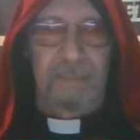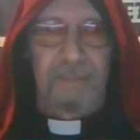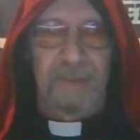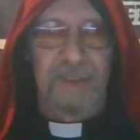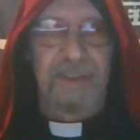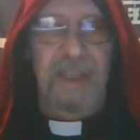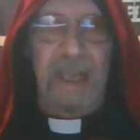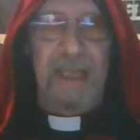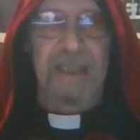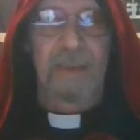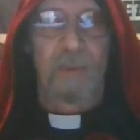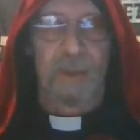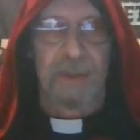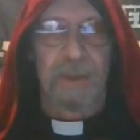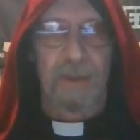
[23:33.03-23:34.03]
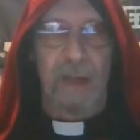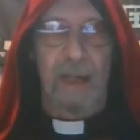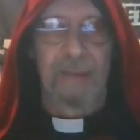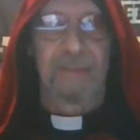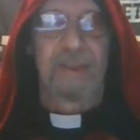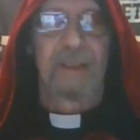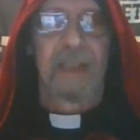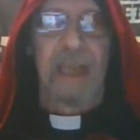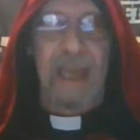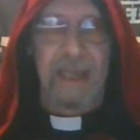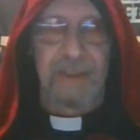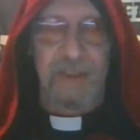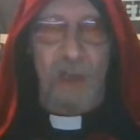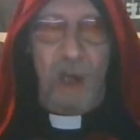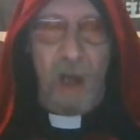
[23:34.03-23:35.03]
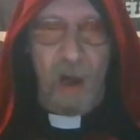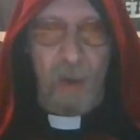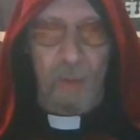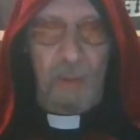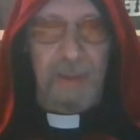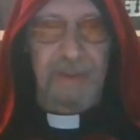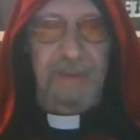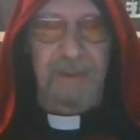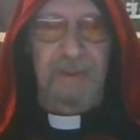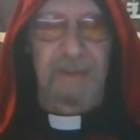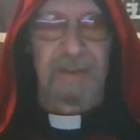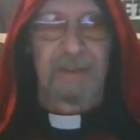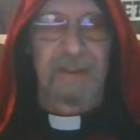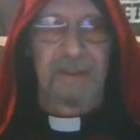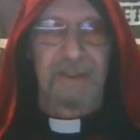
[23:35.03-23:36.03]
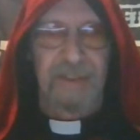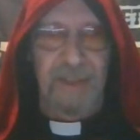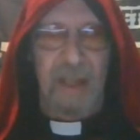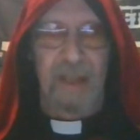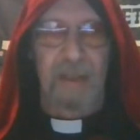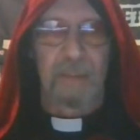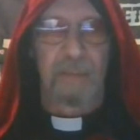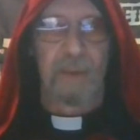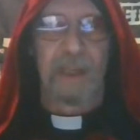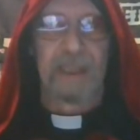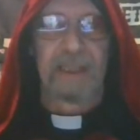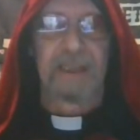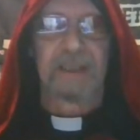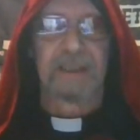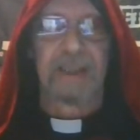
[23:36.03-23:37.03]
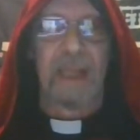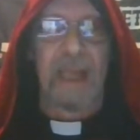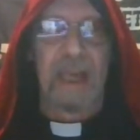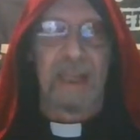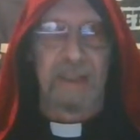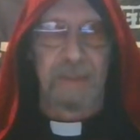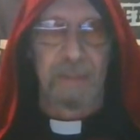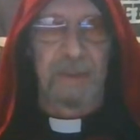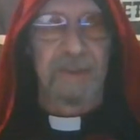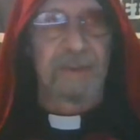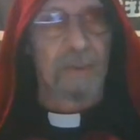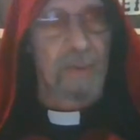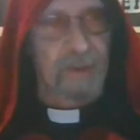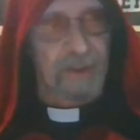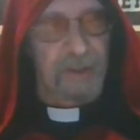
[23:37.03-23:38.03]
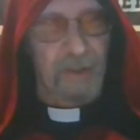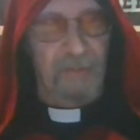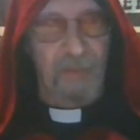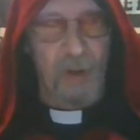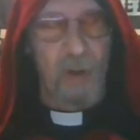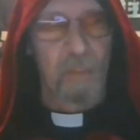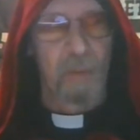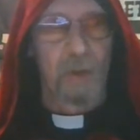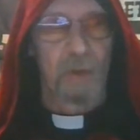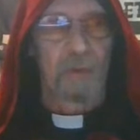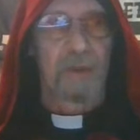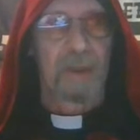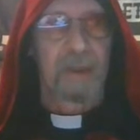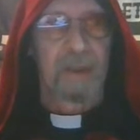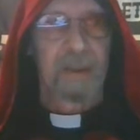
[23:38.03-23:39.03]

Satanic witchcraft has always celebrated the Esbits, which is a full moon,